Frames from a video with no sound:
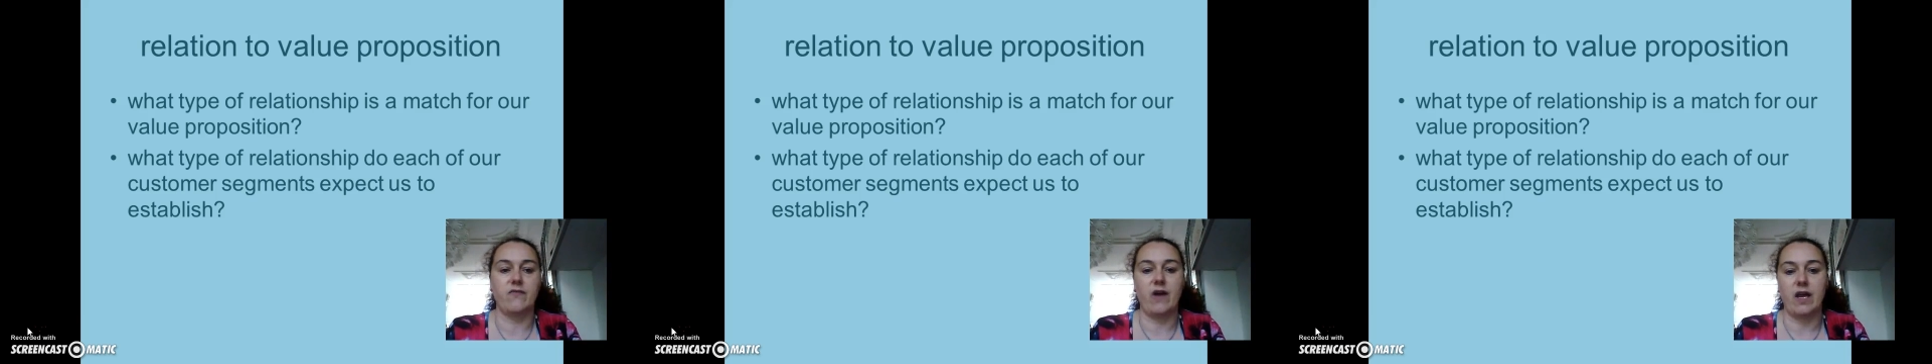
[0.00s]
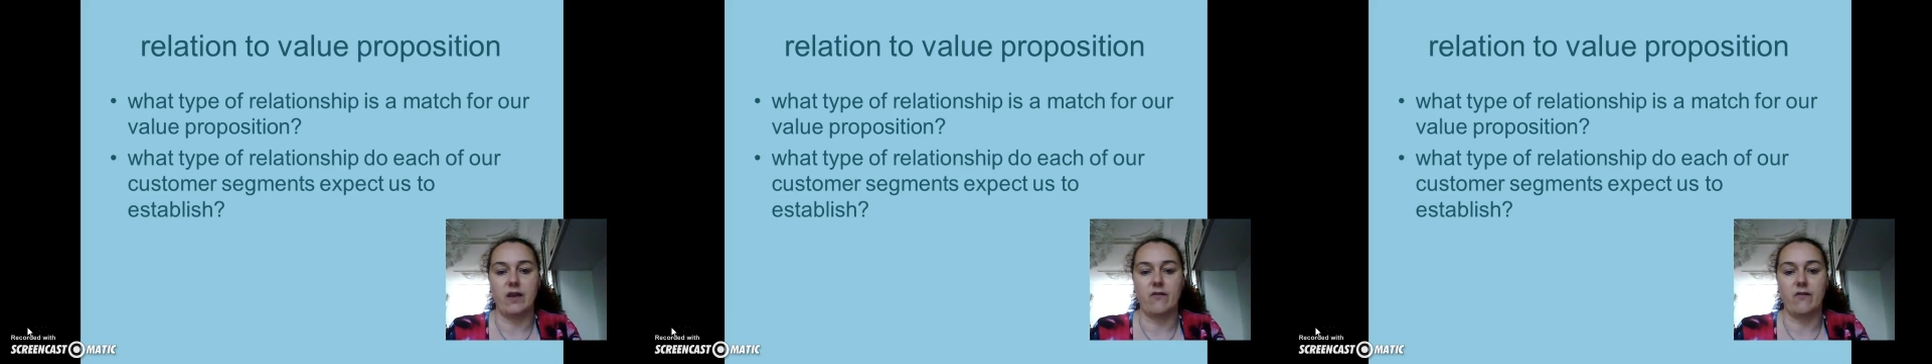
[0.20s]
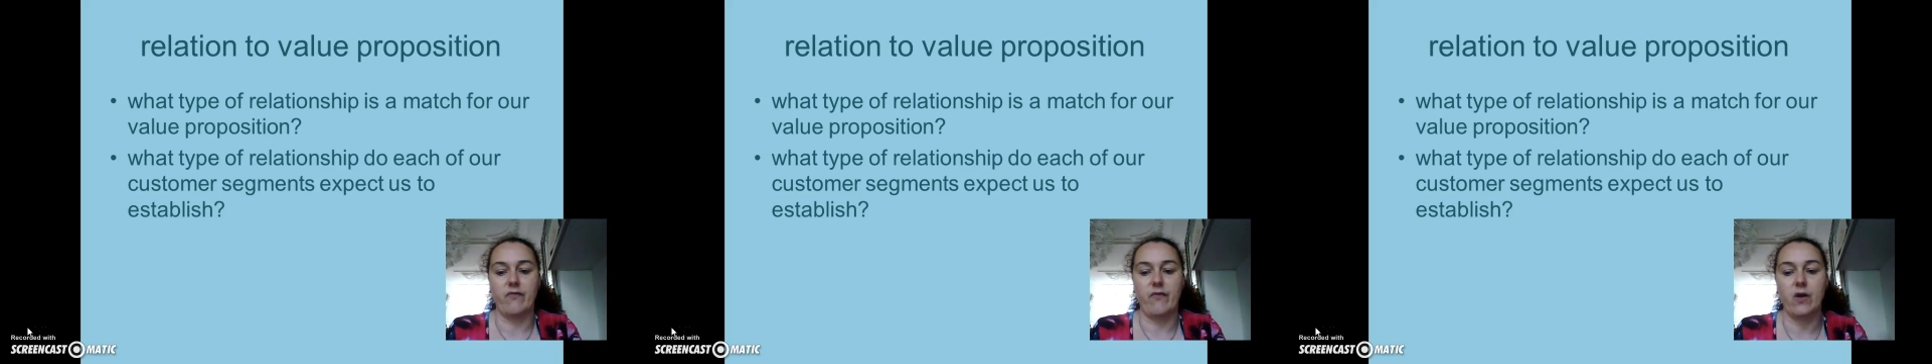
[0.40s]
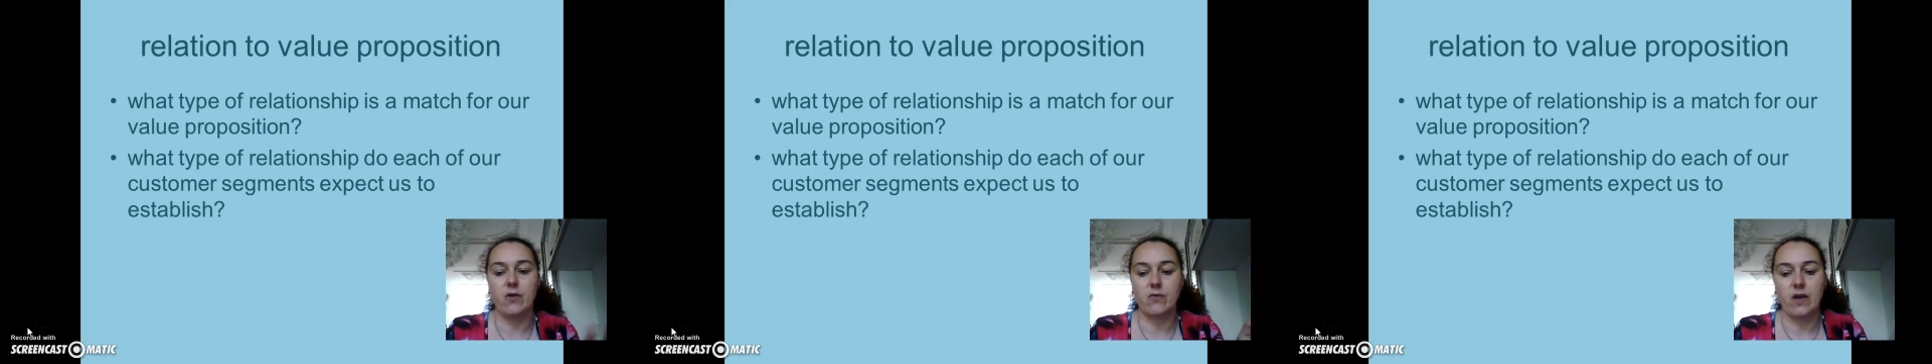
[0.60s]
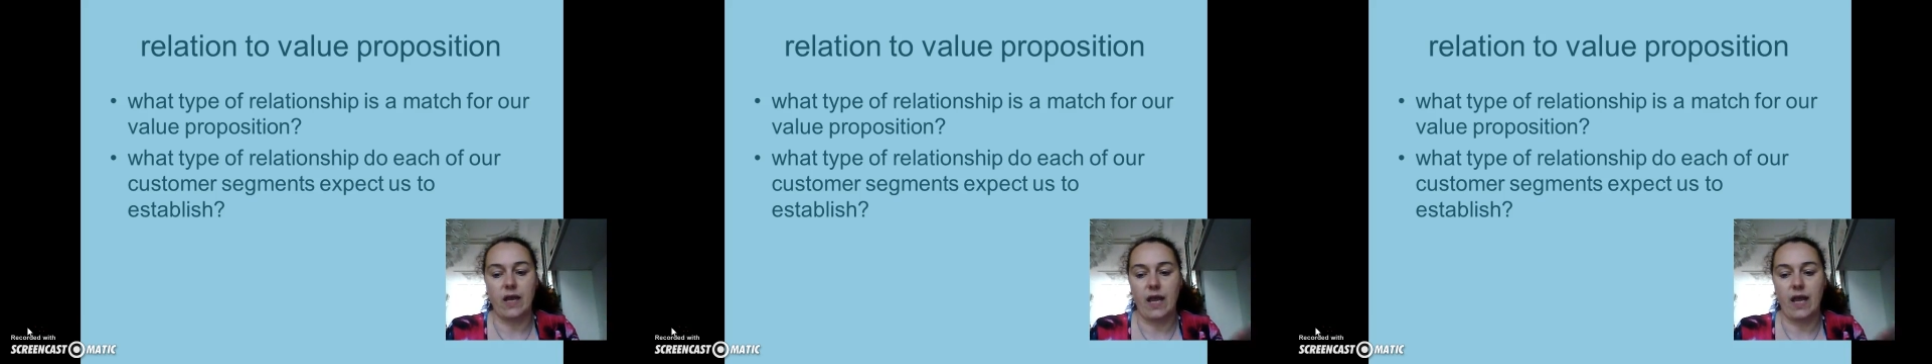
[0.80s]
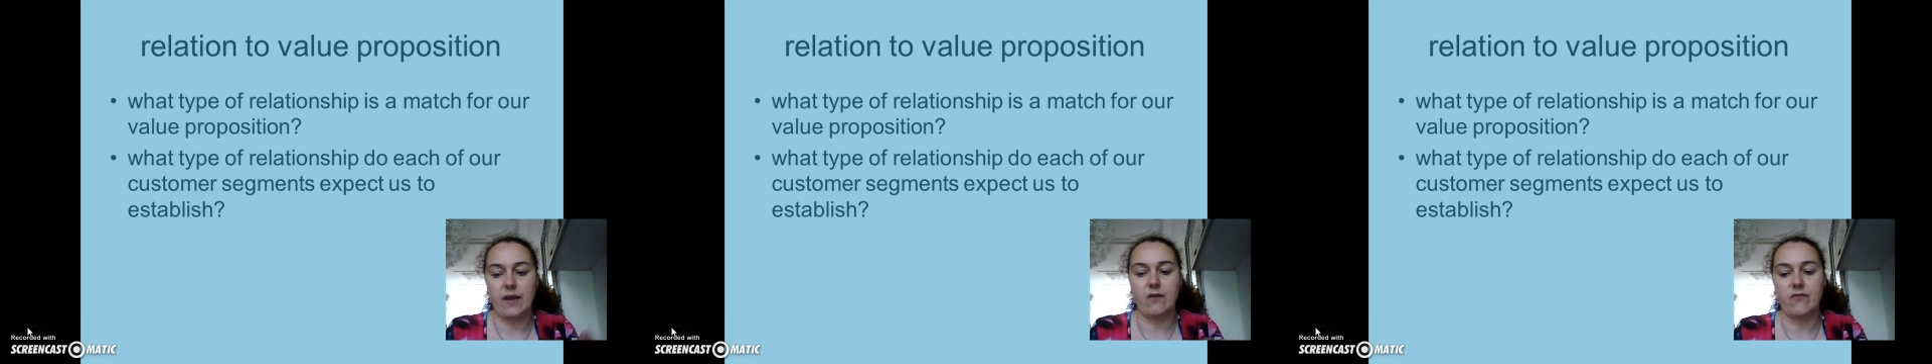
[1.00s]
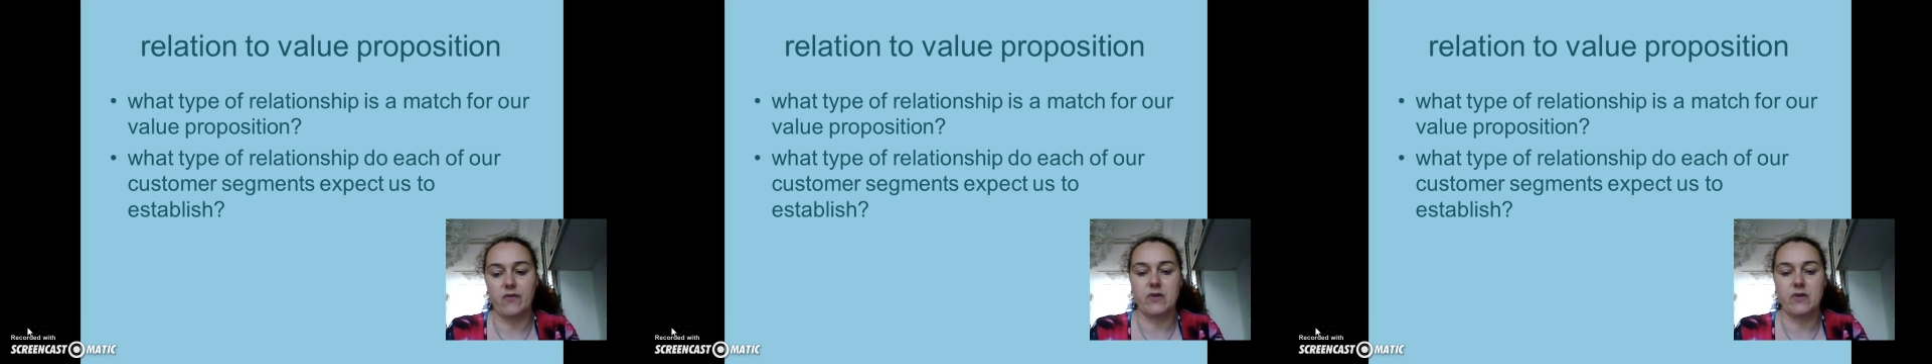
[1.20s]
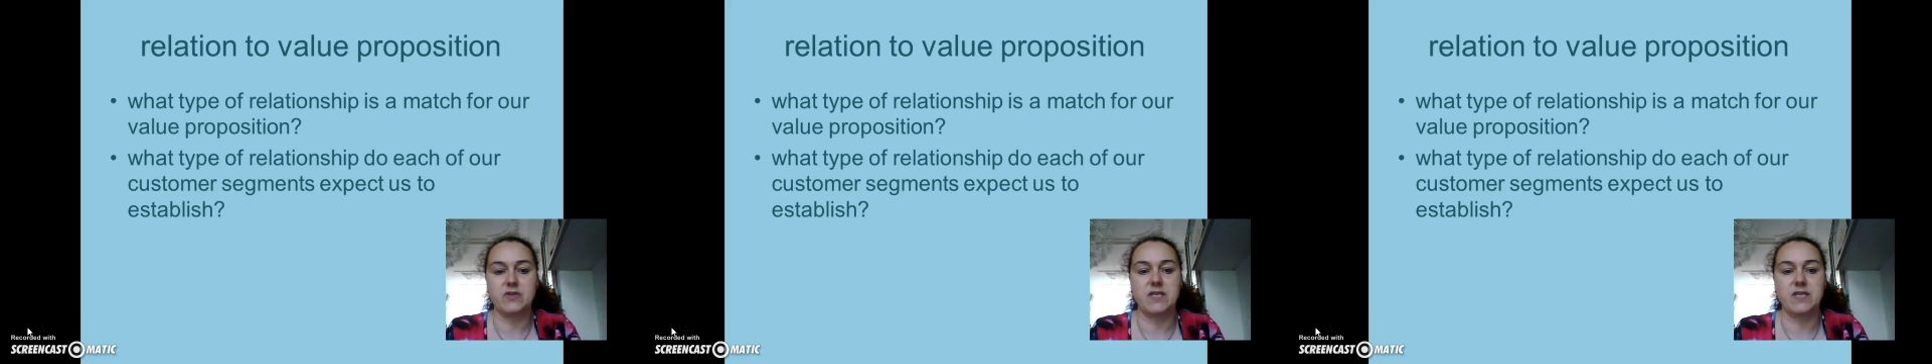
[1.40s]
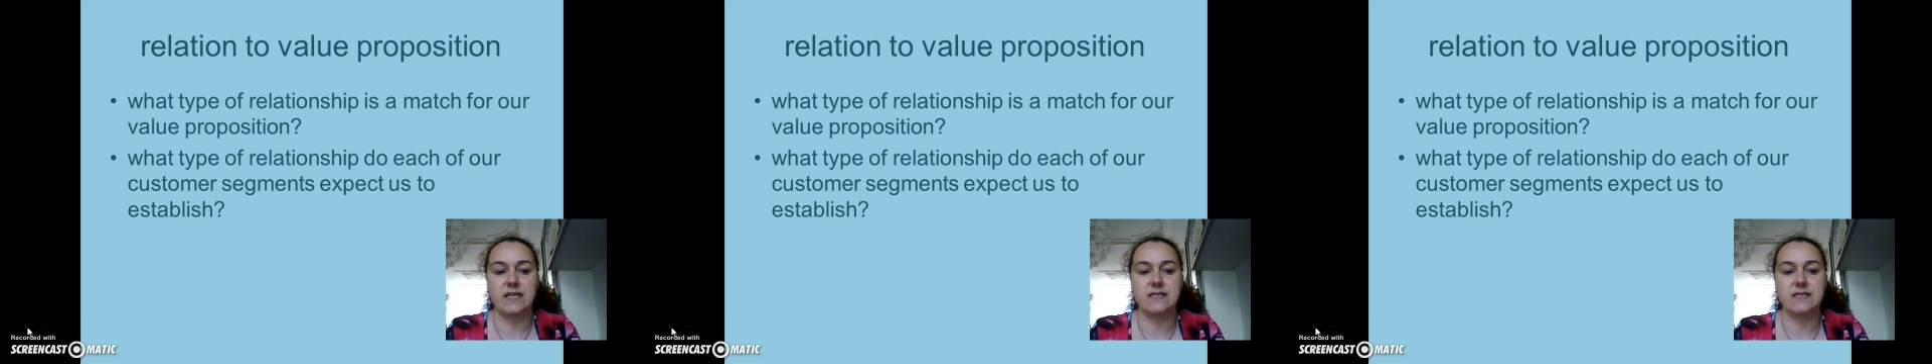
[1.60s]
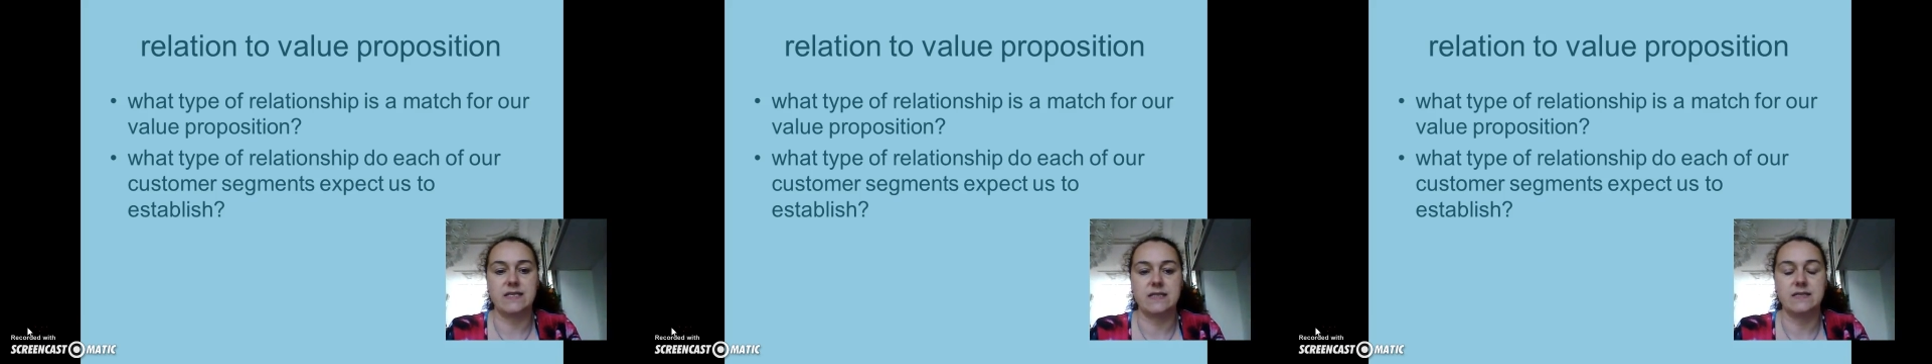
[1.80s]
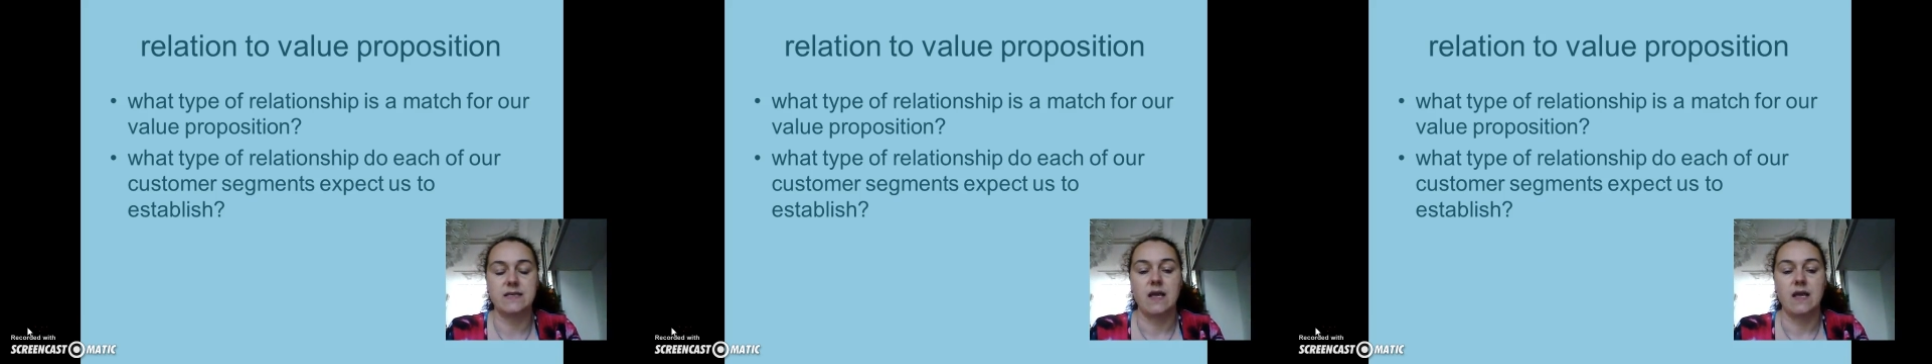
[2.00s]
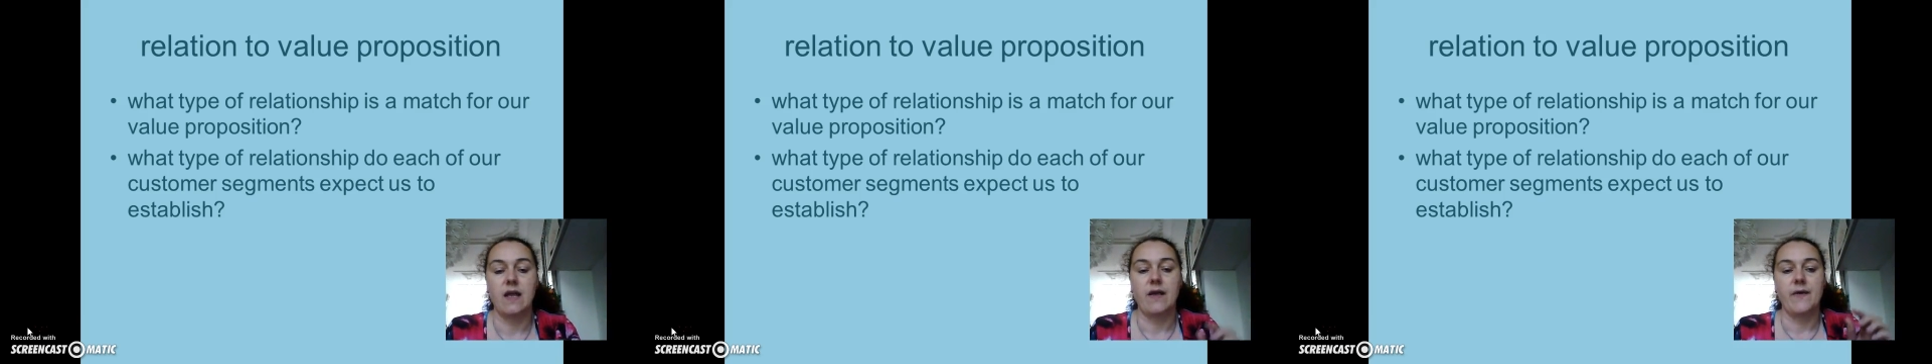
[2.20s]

via the phone at the first instance.